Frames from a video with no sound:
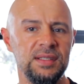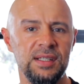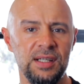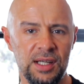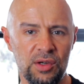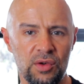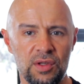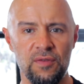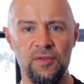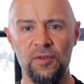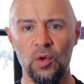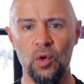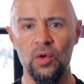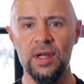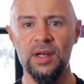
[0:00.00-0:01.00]
sitting on the
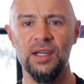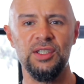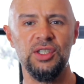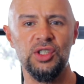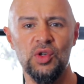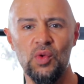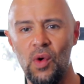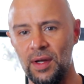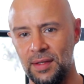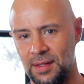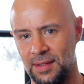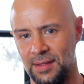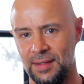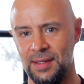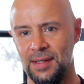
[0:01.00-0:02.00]
floor in a squat